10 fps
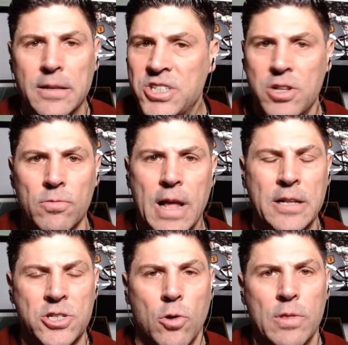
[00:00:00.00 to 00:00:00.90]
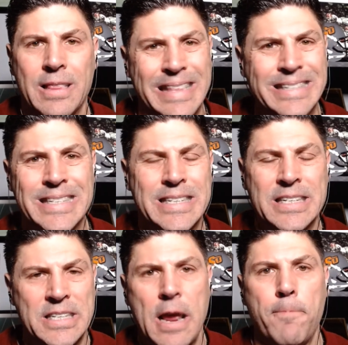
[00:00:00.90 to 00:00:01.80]
still not so that this is the
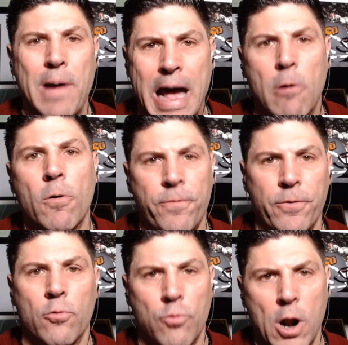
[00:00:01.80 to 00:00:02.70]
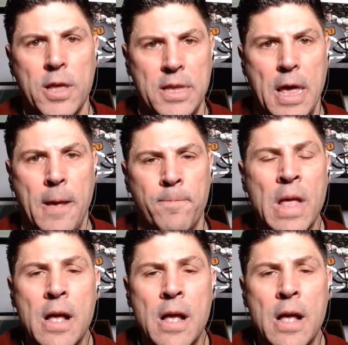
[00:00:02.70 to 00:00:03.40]
same powerful running game